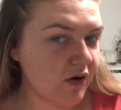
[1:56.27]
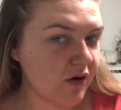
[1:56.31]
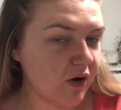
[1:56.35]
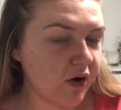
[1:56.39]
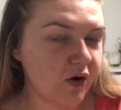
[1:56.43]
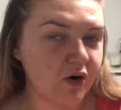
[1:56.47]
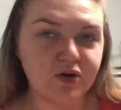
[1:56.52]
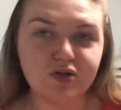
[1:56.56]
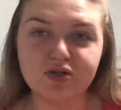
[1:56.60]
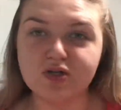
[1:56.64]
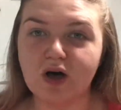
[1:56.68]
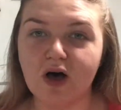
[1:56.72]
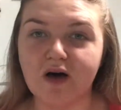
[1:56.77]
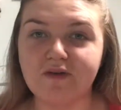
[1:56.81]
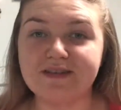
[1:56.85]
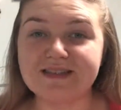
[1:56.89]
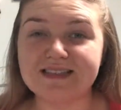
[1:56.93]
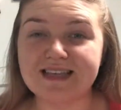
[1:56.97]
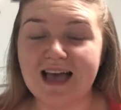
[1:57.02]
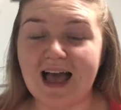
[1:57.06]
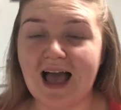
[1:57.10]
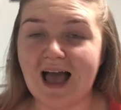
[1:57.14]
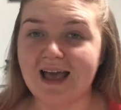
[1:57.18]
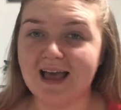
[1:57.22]
Also,
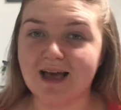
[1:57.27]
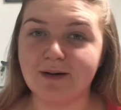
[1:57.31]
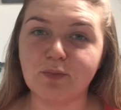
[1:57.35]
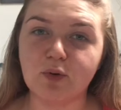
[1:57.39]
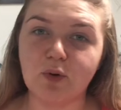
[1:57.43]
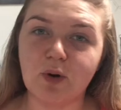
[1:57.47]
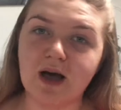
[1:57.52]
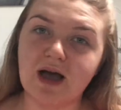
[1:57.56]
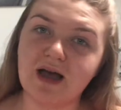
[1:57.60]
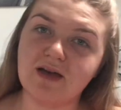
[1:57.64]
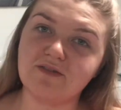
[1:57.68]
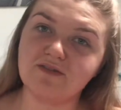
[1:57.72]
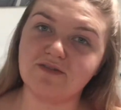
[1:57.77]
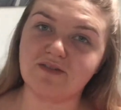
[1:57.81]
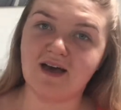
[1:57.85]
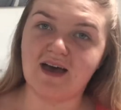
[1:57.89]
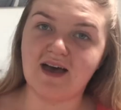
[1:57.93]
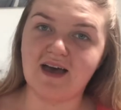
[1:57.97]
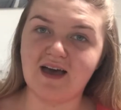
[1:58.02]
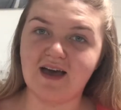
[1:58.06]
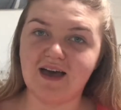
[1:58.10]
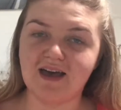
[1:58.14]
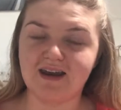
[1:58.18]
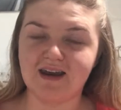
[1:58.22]
obviously I am quite
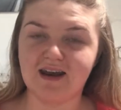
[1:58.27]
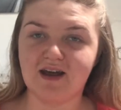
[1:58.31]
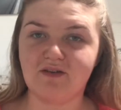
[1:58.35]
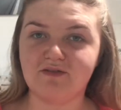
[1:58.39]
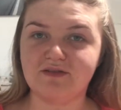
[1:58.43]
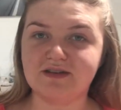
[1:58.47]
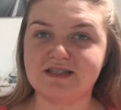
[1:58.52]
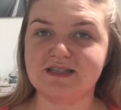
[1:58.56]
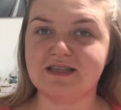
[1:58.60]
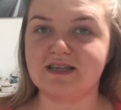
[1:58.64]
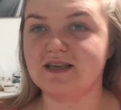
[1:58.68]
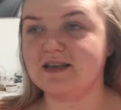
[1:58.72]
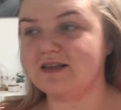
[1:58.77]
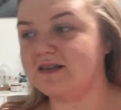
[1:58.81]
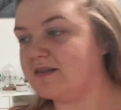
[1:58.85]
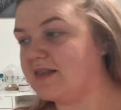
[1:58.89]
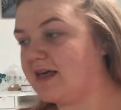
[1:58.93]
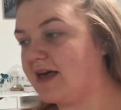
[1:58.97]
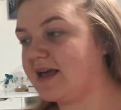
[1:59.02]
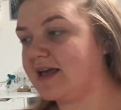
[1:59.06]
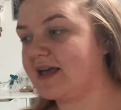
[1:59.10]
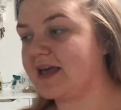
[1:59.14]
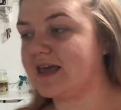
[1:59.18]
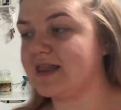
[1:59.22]
fair, and obviously
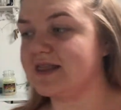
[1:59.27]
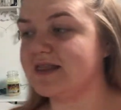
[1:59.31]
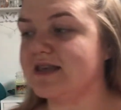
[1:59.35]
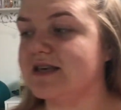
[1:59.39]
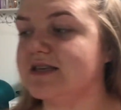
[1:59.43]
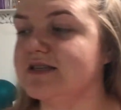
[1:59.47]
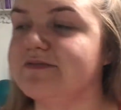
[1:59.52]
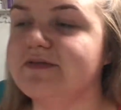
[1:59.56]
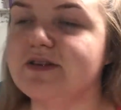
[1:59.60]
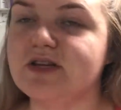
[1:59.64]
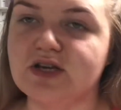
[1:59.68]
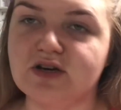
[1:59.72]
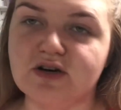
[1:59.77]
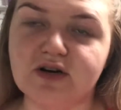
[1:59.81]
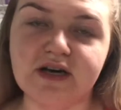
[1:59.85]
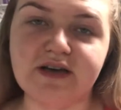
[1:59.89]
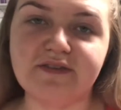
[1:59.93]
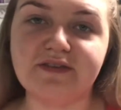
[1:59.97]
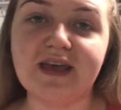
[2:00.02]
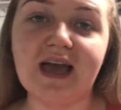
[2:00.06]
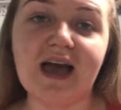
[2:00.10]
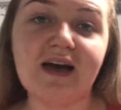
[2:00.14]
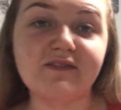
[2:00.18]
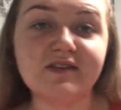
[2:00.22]
like in this video,
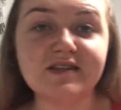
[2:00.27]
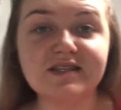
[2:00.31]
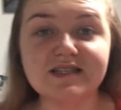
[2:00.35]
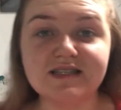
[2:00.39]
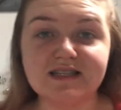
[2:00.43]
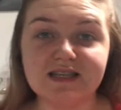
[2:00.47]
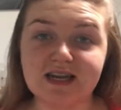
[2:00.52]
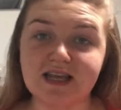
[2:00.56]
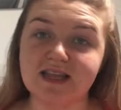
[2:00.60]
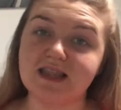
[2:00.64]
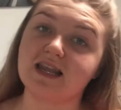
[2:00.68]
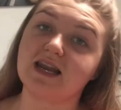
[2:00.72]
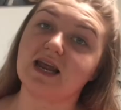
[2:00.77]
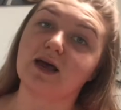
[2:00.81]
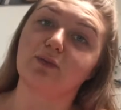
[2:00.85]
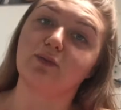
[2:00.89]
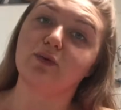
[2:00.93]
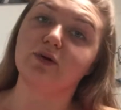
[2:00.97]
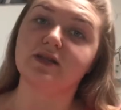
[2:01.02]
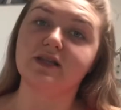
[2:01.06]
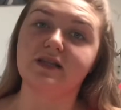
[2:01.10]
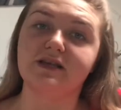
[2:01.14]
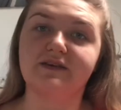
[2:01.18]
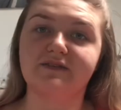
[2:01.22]
if you haven't seen it then I
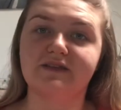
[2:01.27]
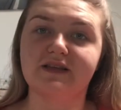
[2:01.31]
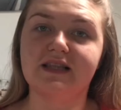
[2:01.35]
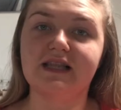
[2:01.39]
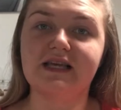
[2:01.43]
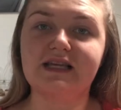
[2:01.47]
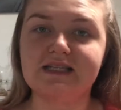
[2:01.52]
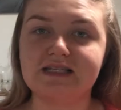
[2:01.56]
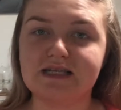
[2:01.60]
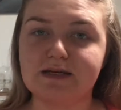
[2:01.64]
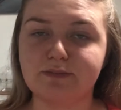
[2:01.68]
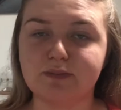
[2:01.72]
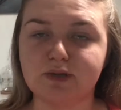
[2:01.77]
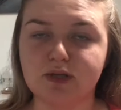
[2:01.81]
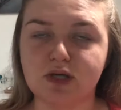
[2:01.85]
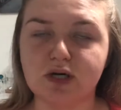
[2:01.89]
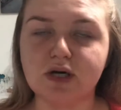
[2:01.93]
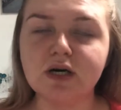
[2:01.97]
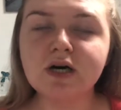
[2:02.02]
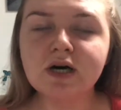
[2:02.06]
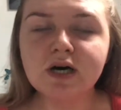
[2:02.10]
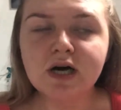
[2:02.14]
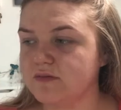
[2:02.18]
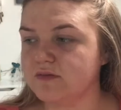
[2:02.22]
will leave it linked down below.